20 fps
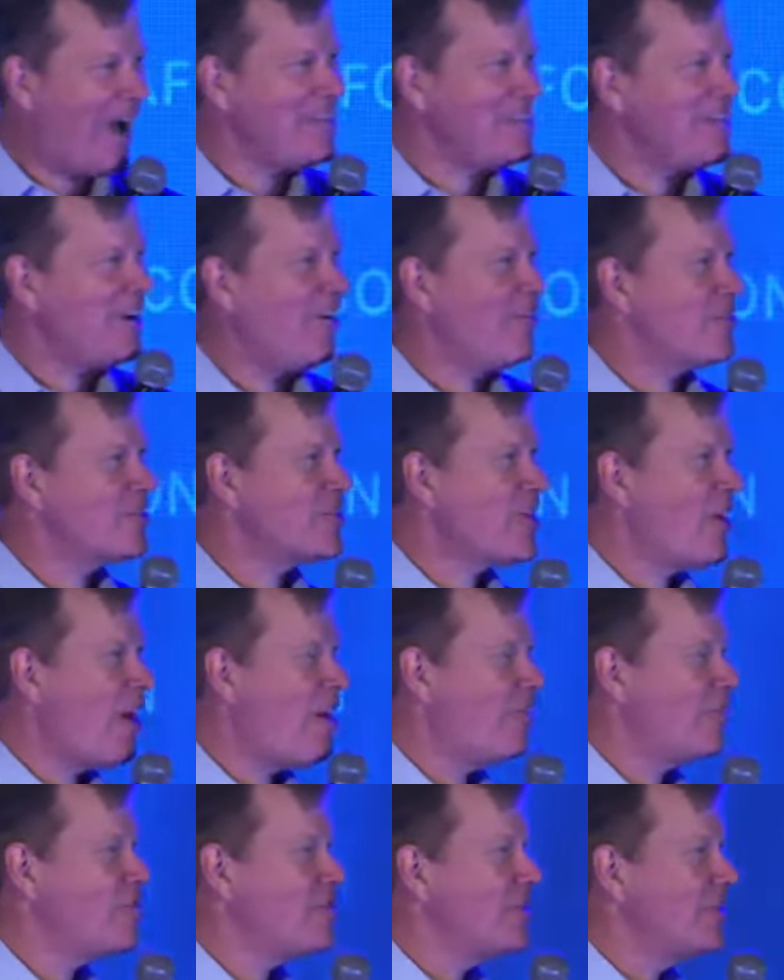I attended this
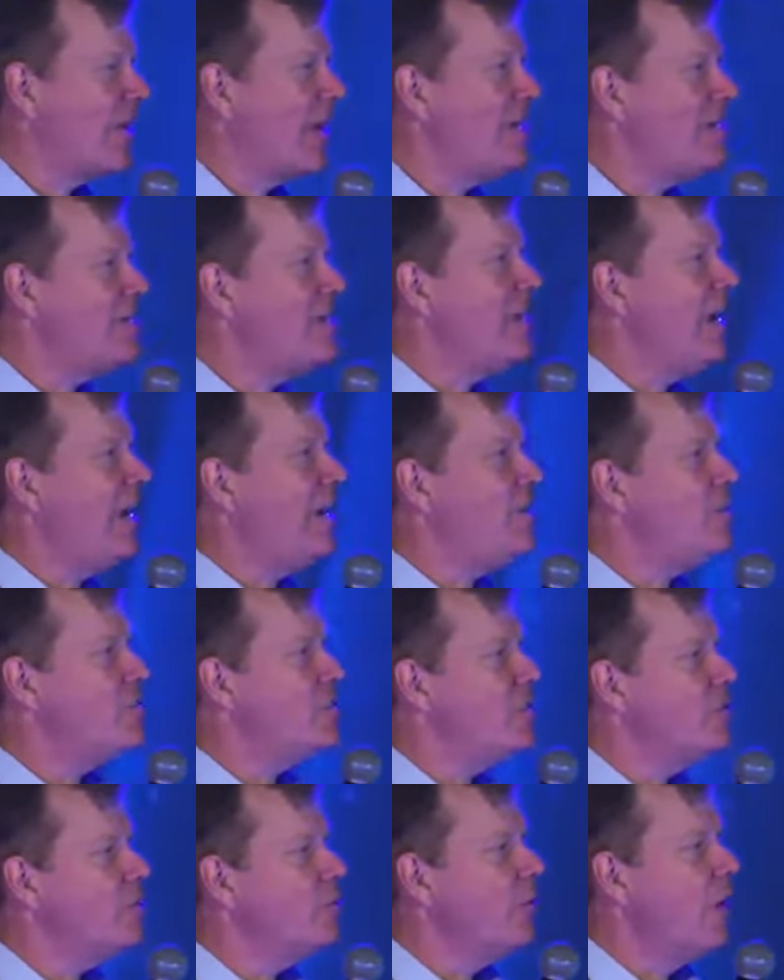conference in
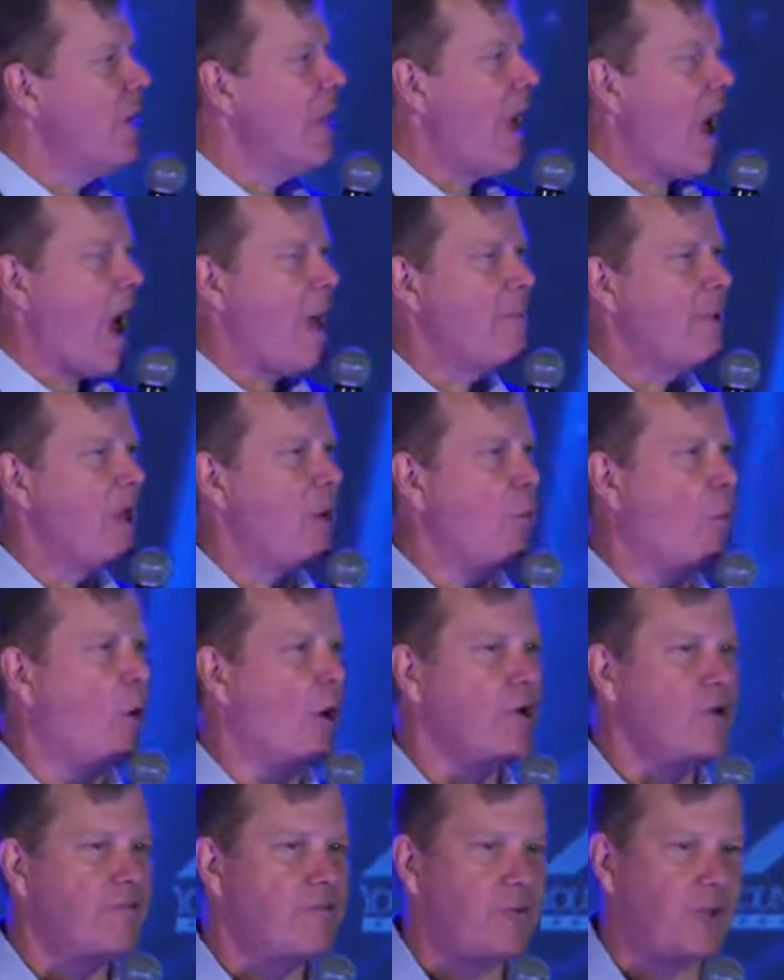1982. I met
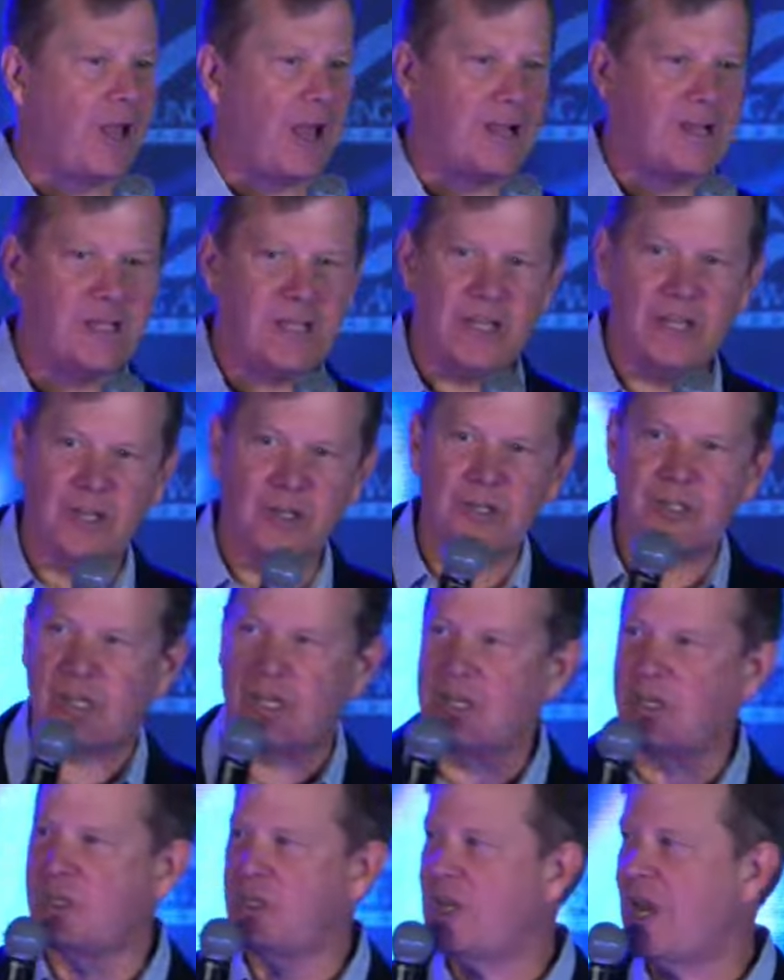wonderful ideas.
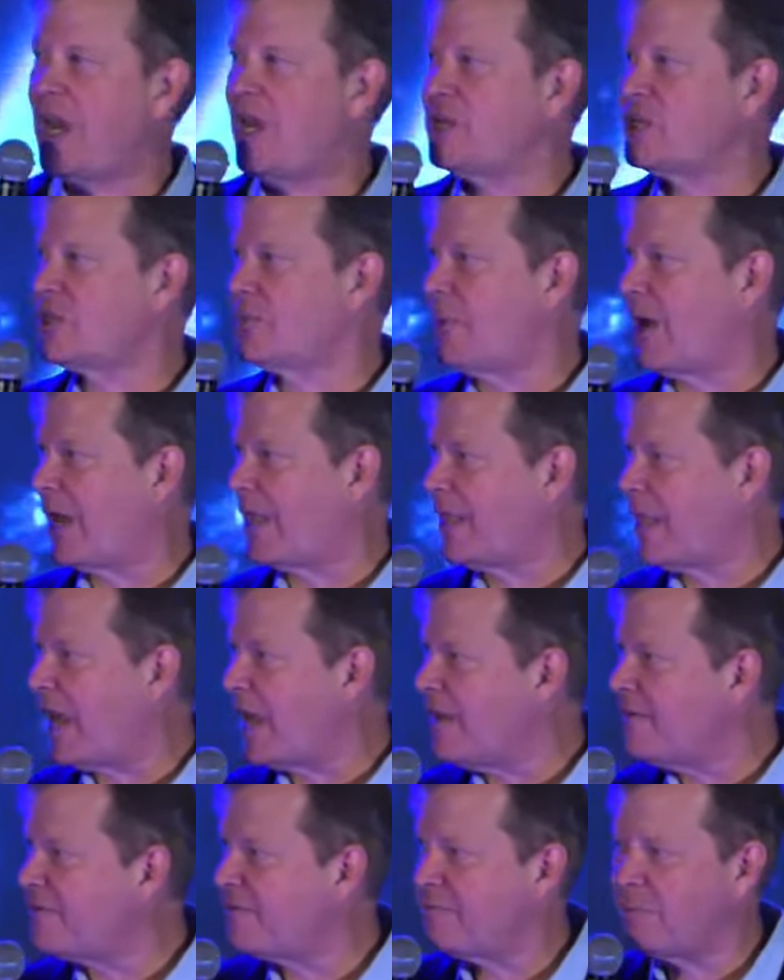It changed my
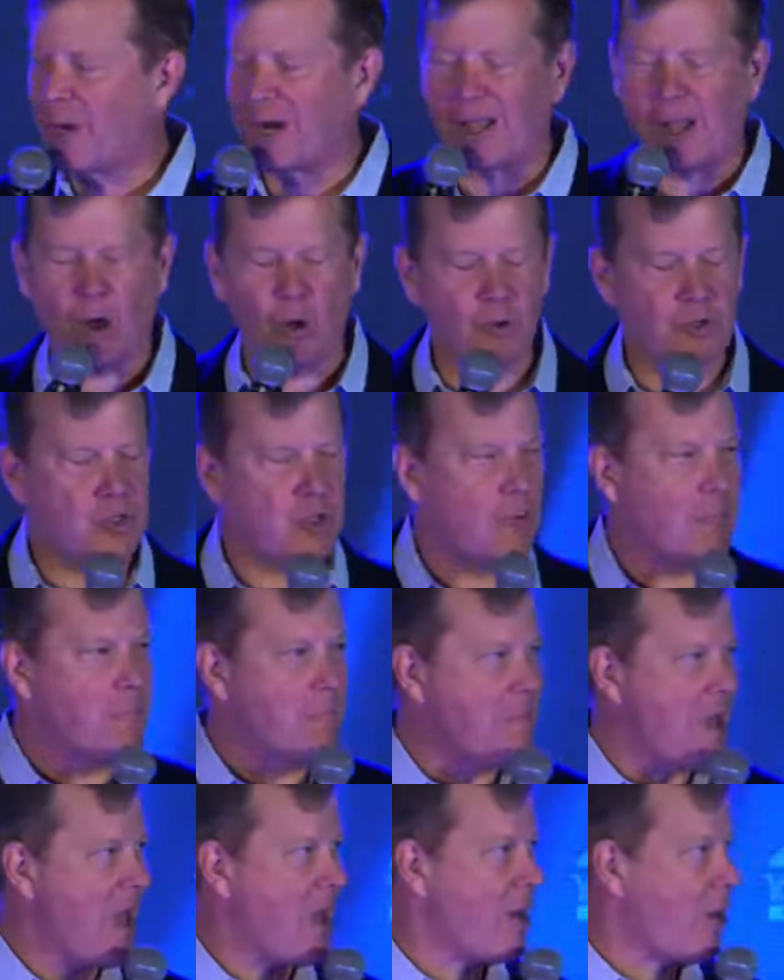life, but I also
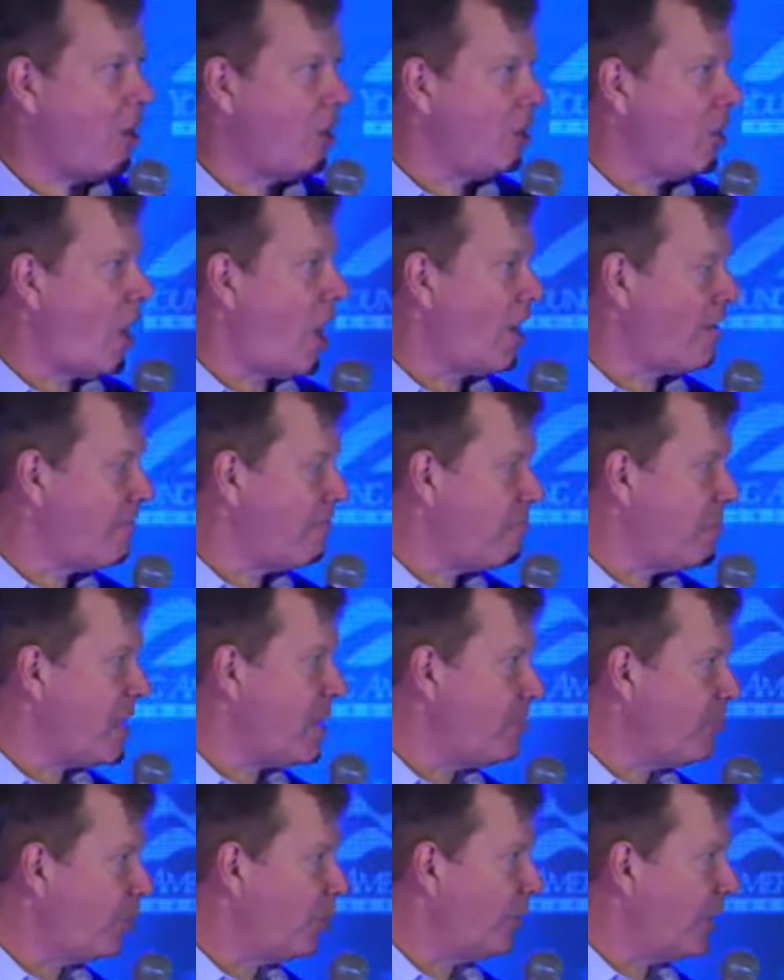met a lot of
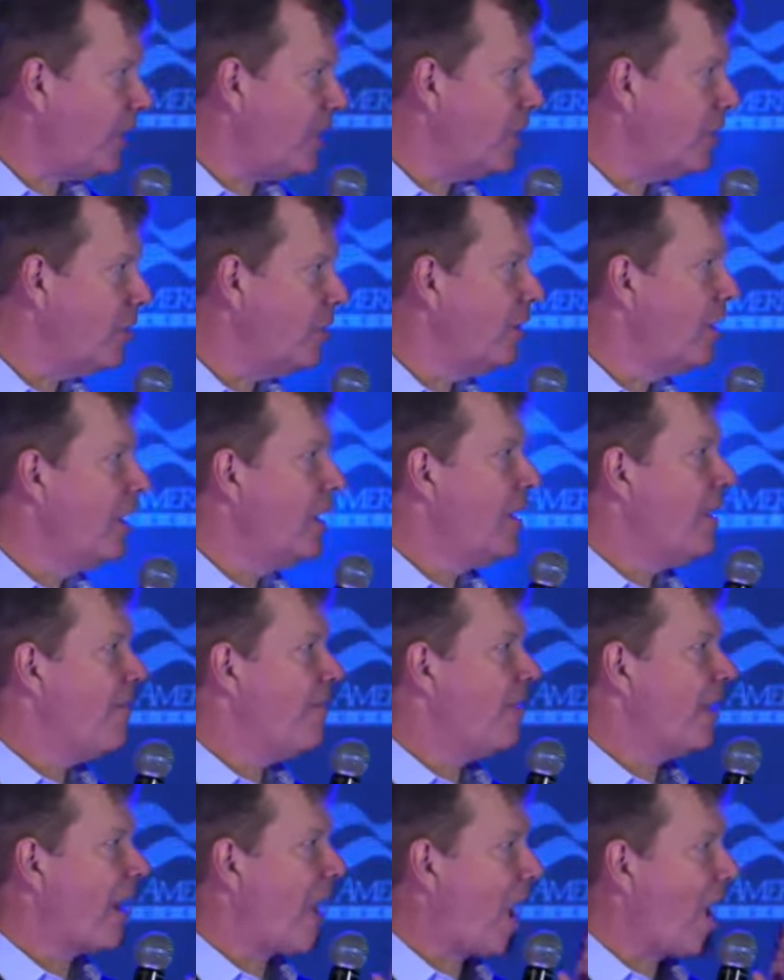people here
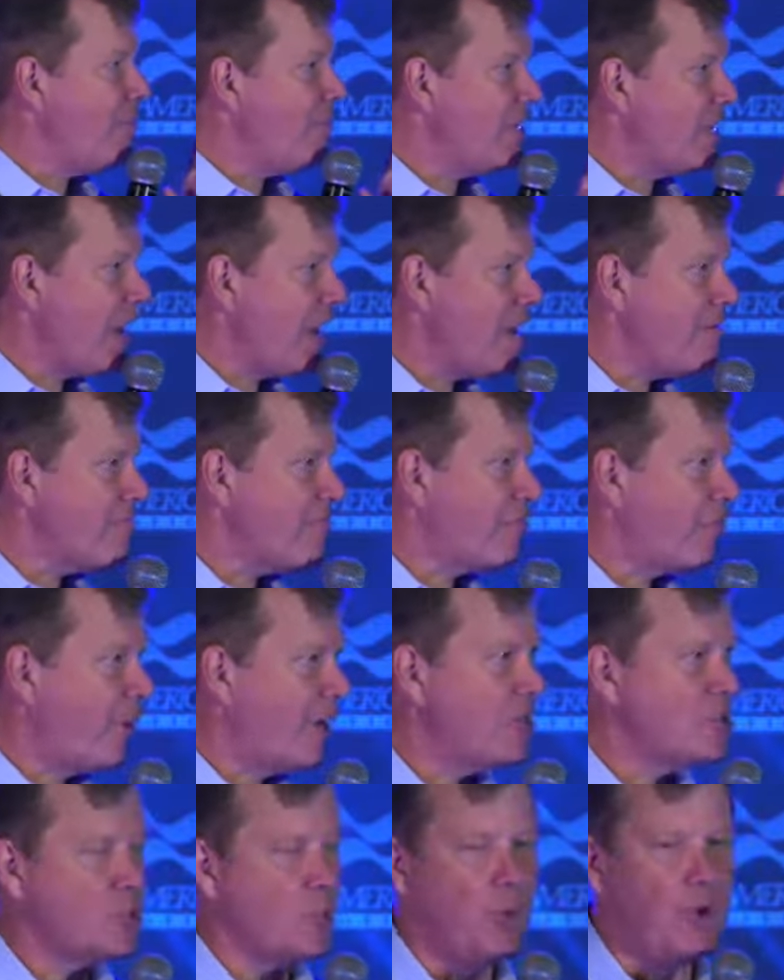that I became
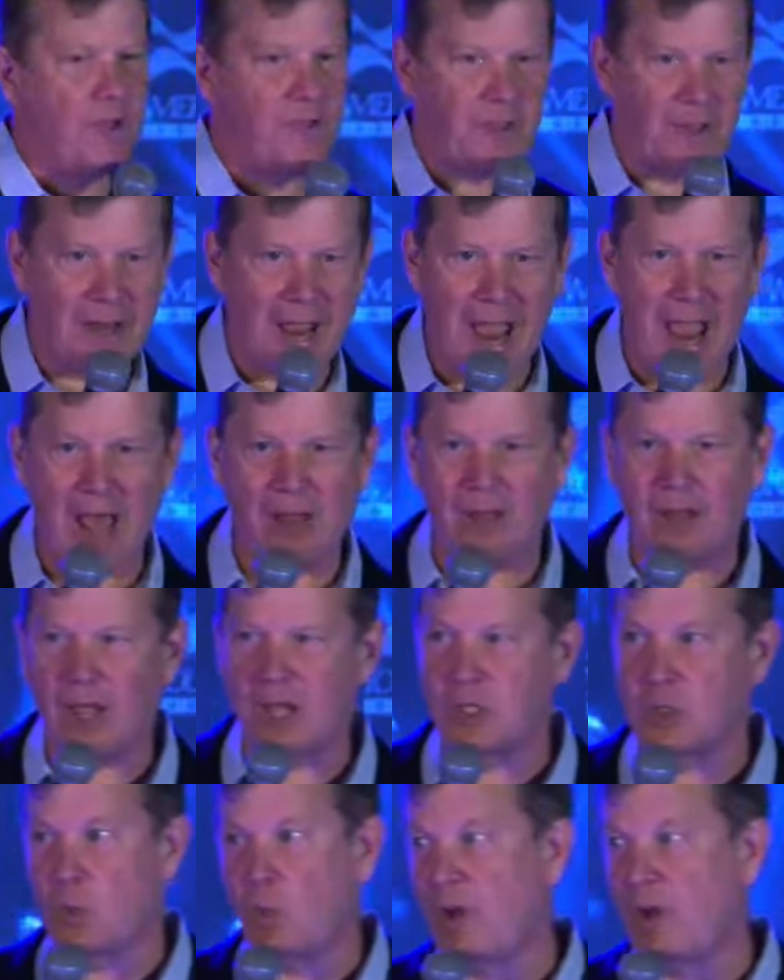friends with and allies